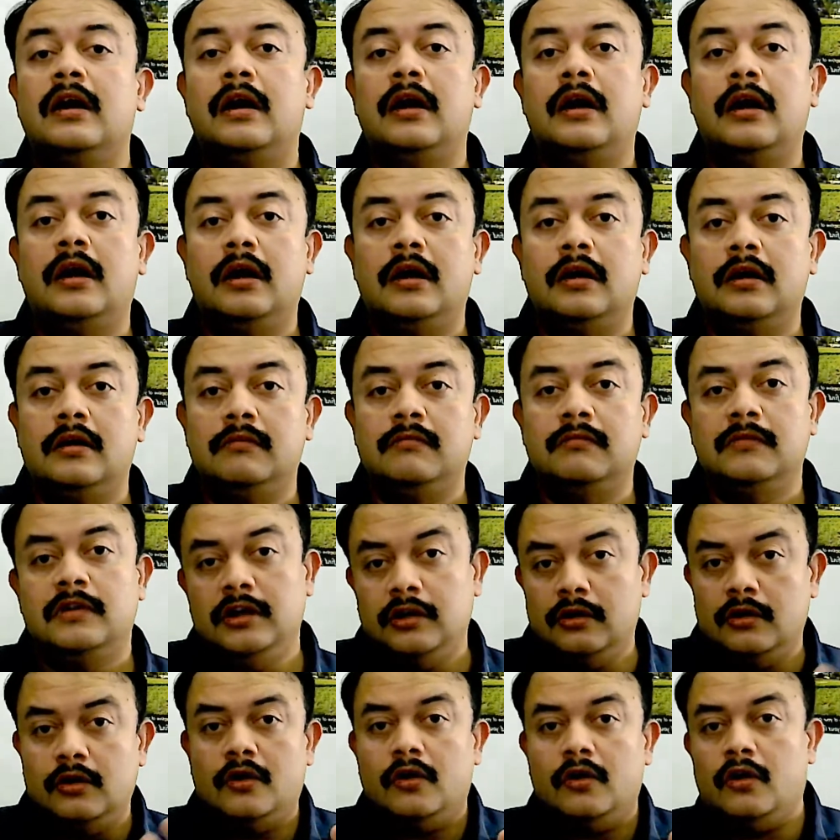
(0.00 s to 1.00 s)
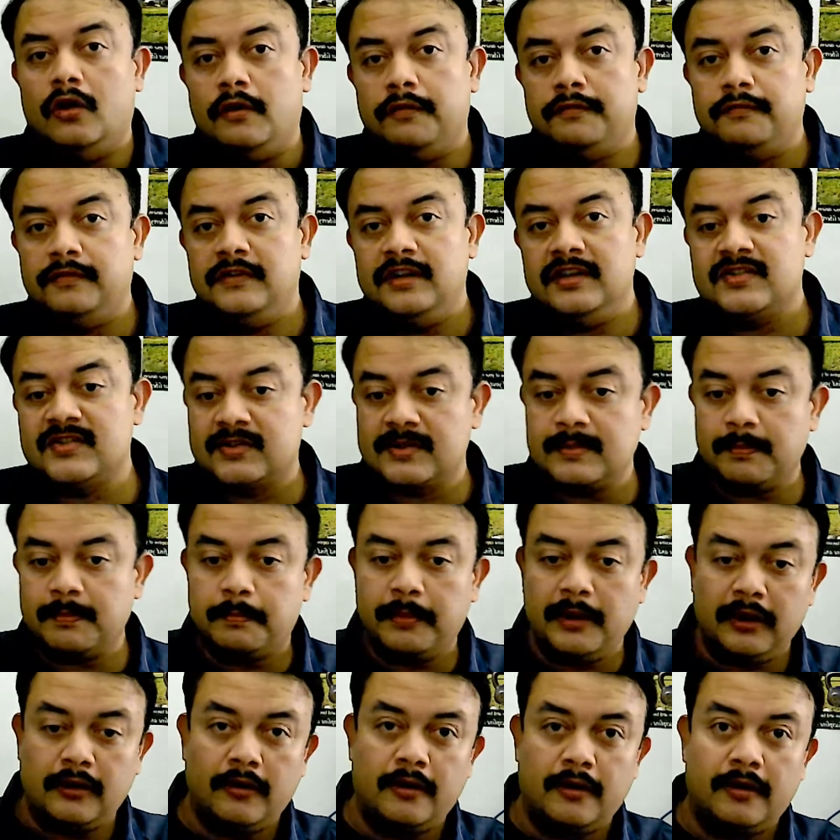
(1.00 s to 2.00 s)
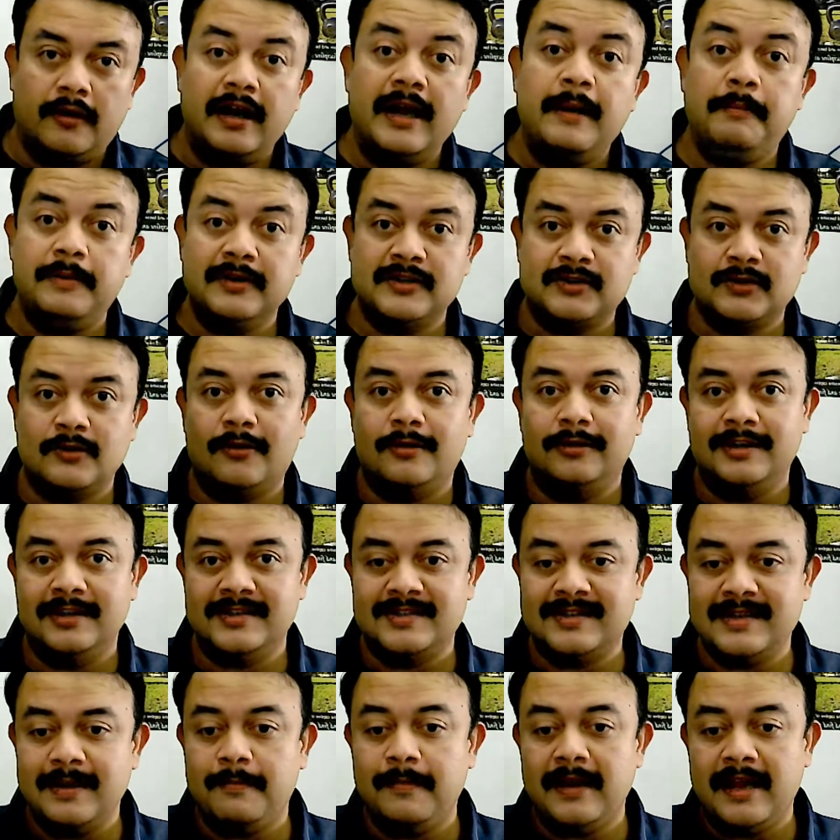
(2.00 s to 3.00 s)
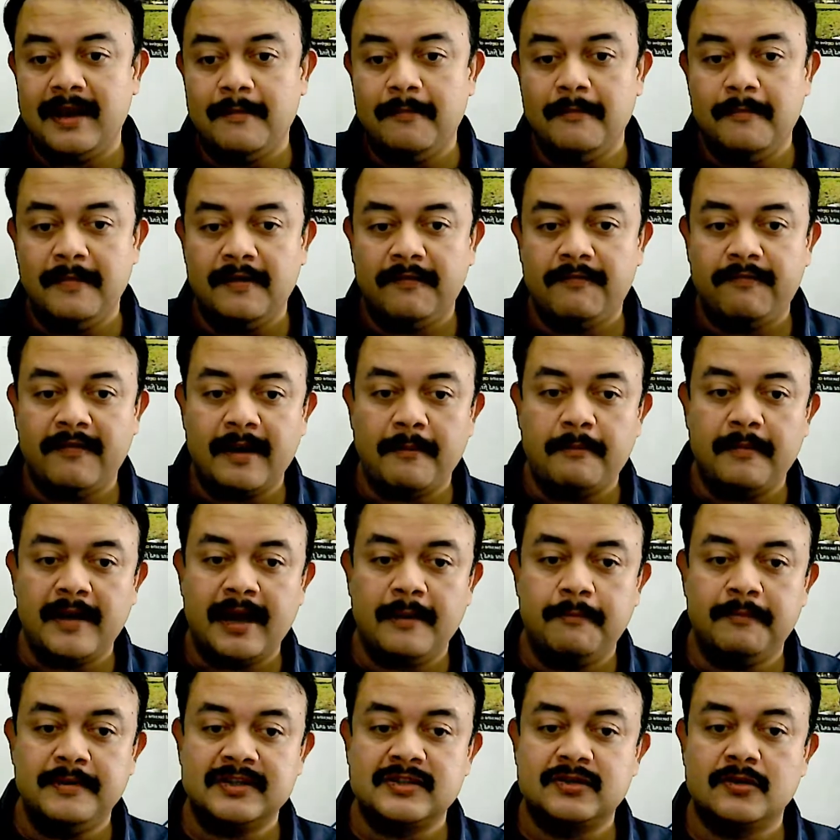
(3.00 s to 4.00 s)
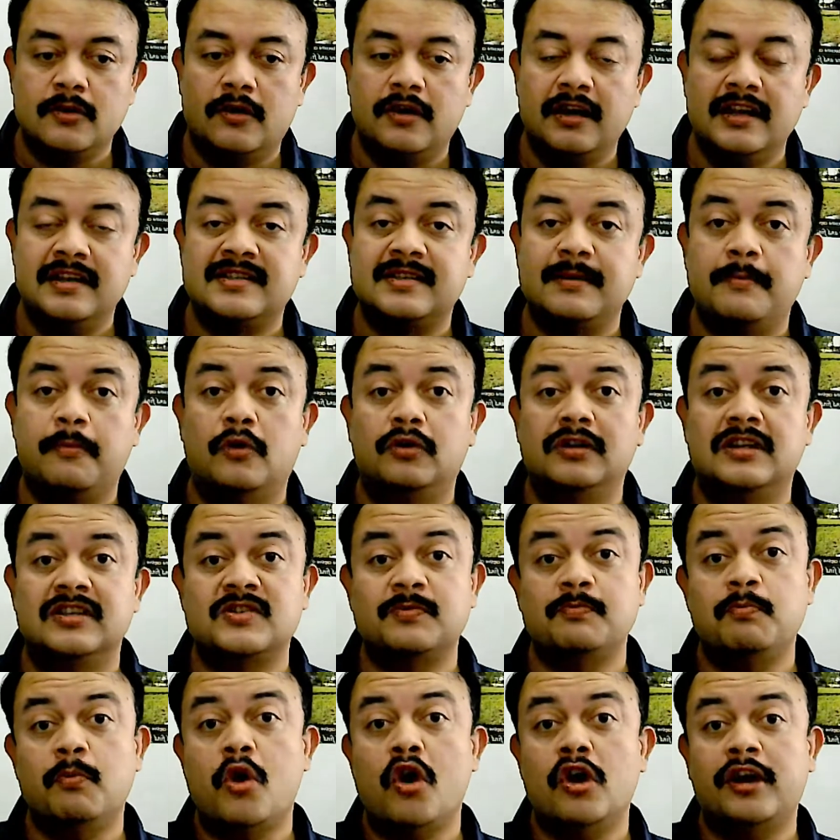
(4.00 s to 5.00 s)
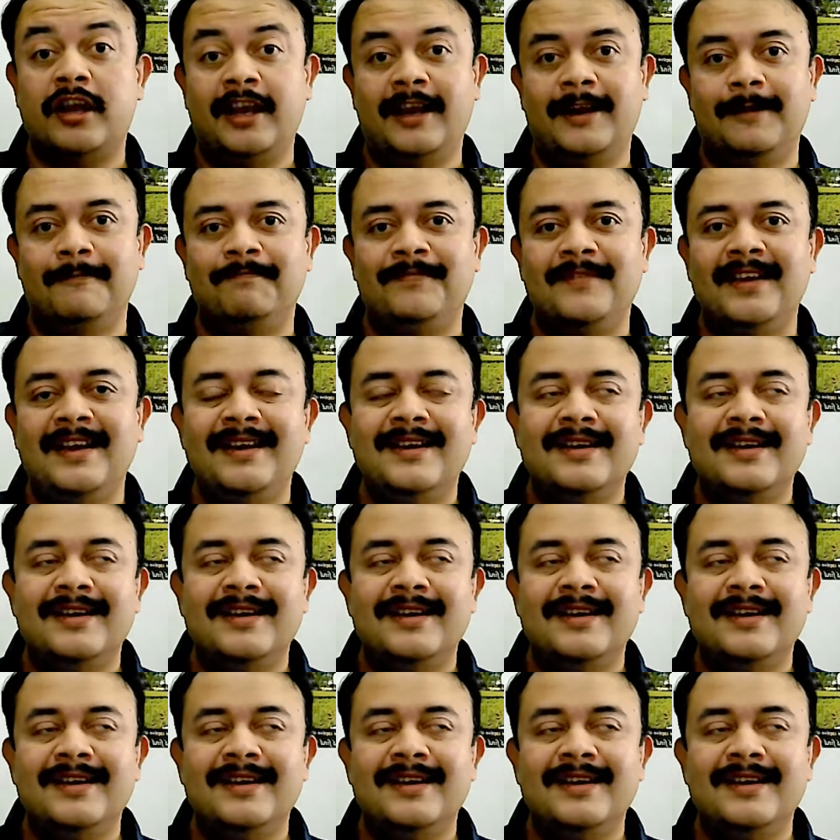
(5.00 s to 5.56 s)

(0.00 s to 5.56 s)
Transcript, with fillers: uh, you know, of this particular episode, this episode is about the smoking.